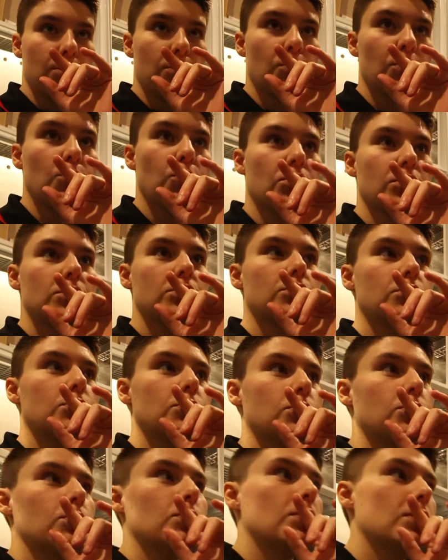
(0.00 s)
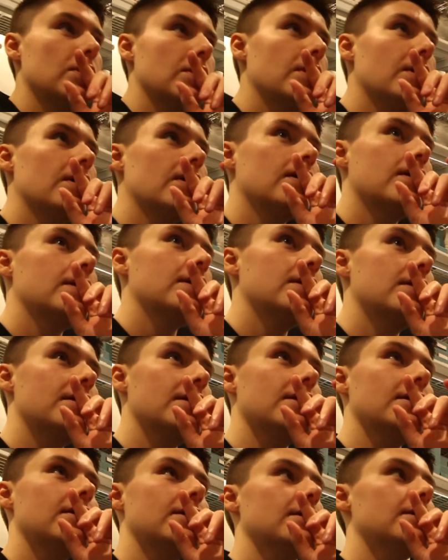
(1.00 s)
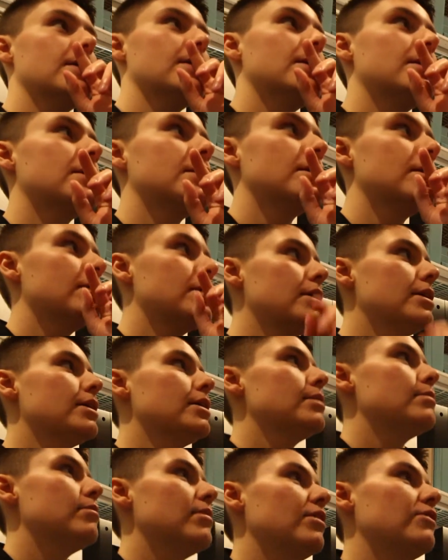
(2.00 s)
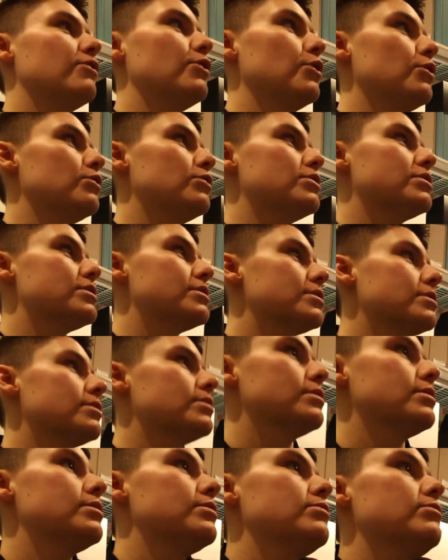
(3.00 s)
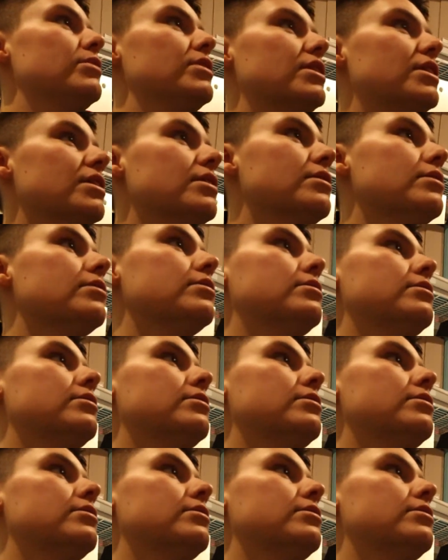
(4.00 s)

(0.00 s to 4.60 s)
We want to do the my phone's ringing.